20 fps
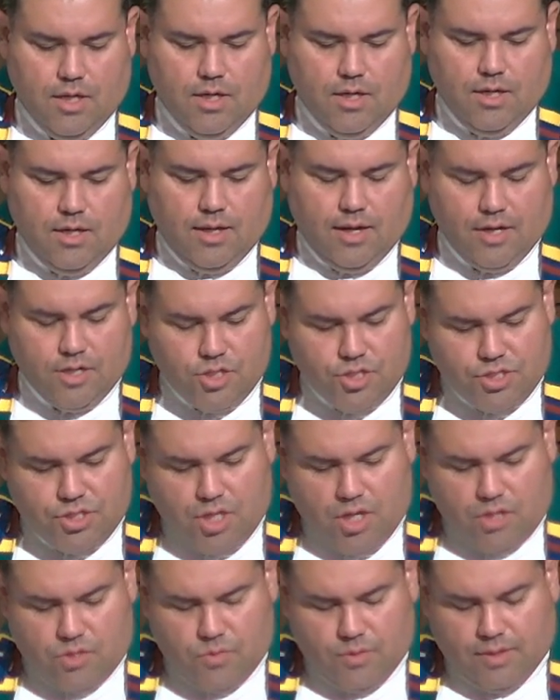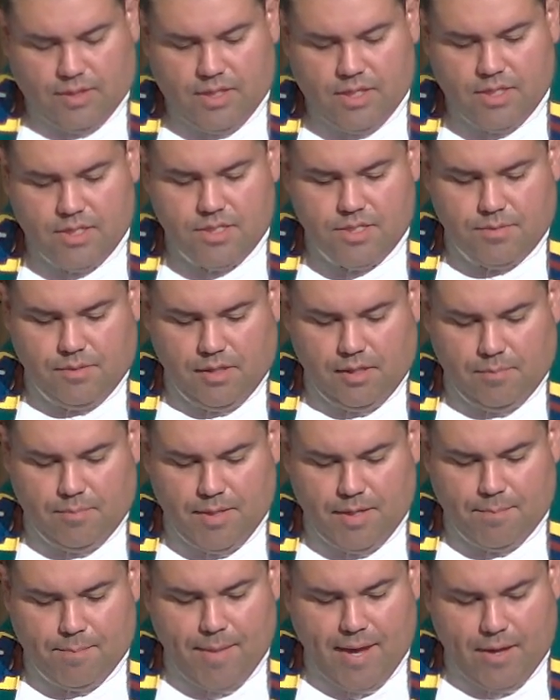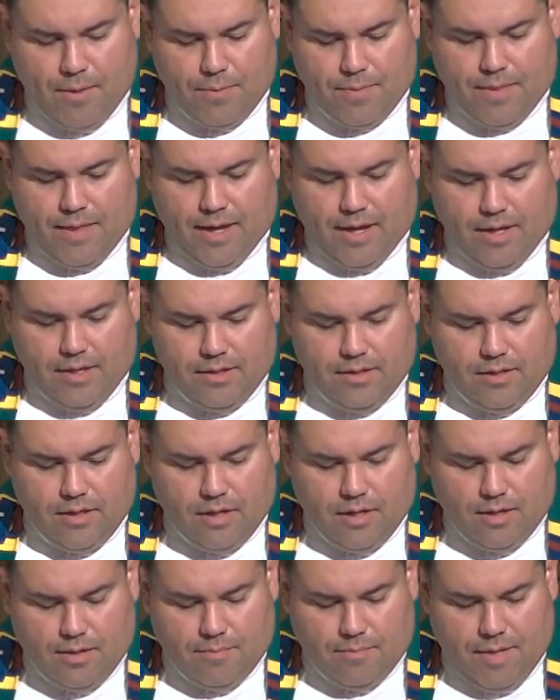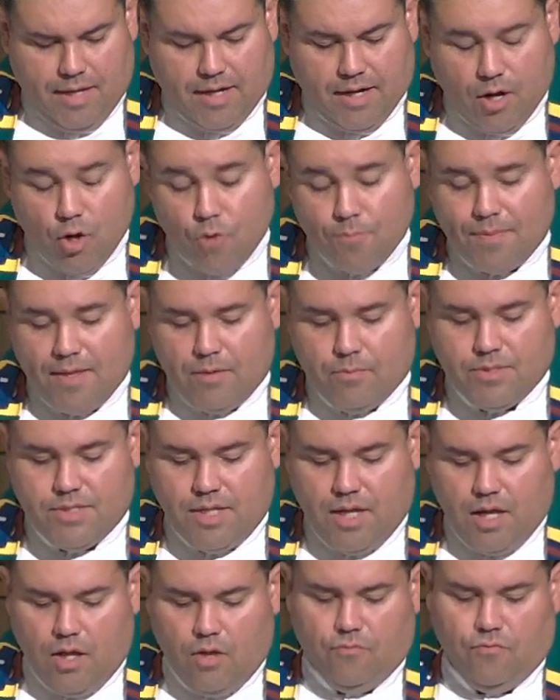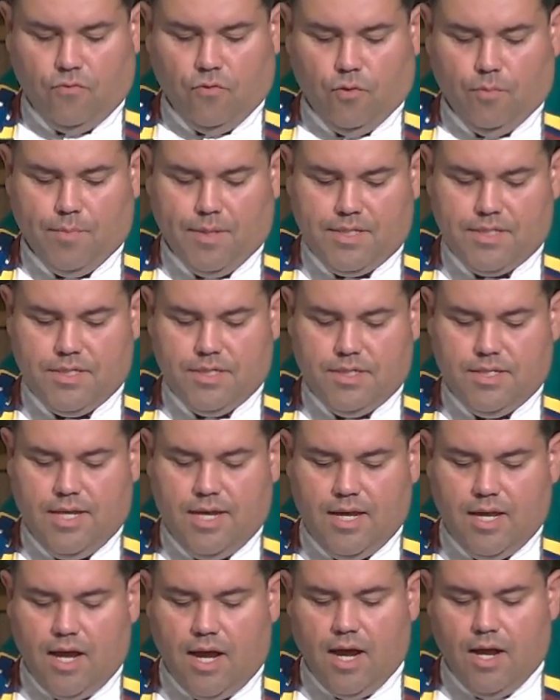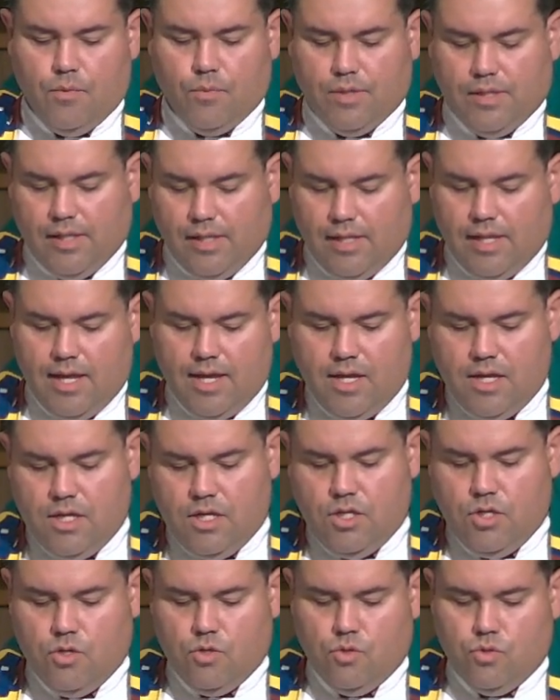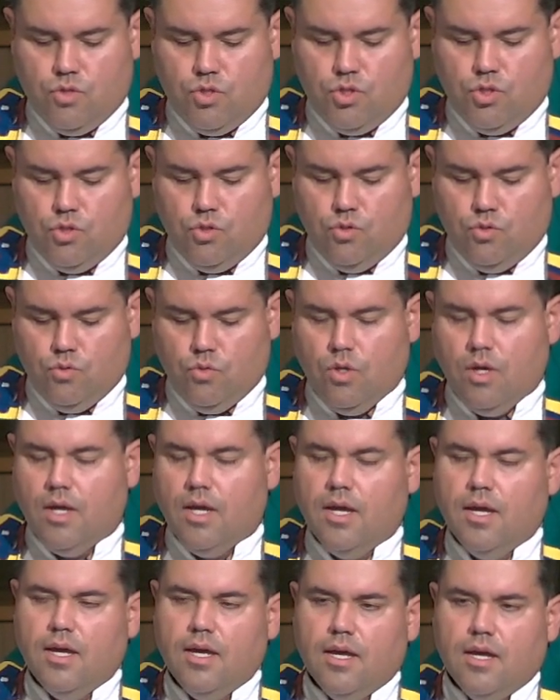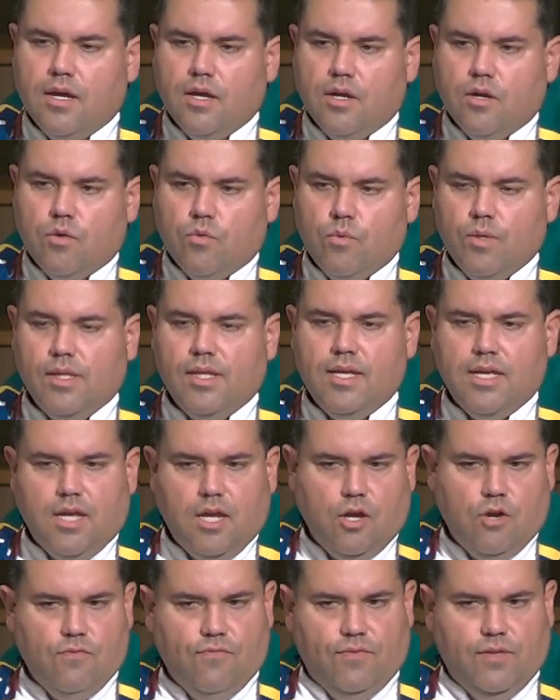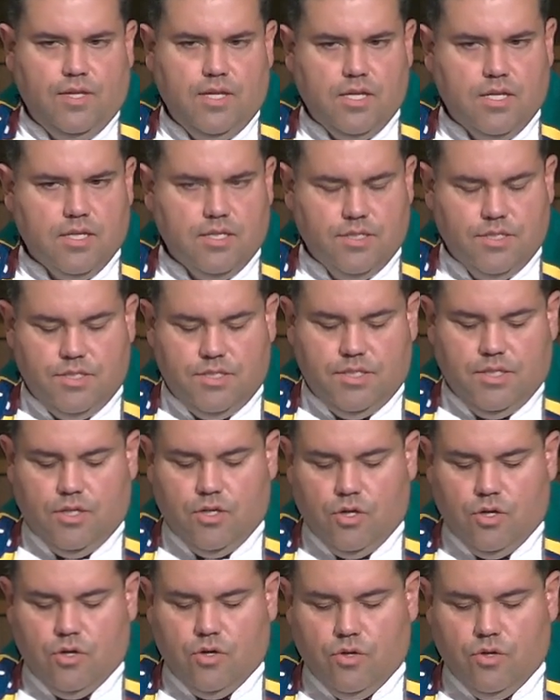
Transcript: And I just talked with the kids a little bit about that. Um, and I hope that was helpful, but today I would like you to really carefully consider